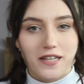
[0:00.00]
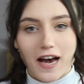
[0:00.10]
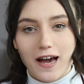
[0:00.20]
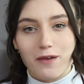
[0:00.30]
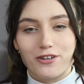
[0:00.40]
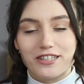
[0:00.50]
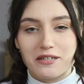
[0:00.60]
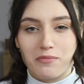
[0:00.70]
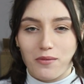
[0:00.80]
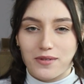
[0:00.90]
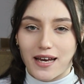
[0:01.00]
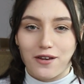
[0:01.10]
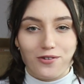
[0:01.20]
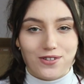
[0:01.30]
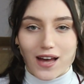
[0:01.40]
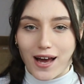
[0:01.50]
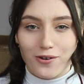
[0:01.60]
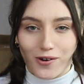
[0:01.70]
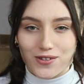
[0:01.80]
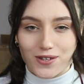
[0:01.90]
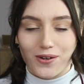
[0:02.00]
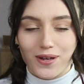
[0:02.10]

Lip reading: time and Depop's like your side hustle,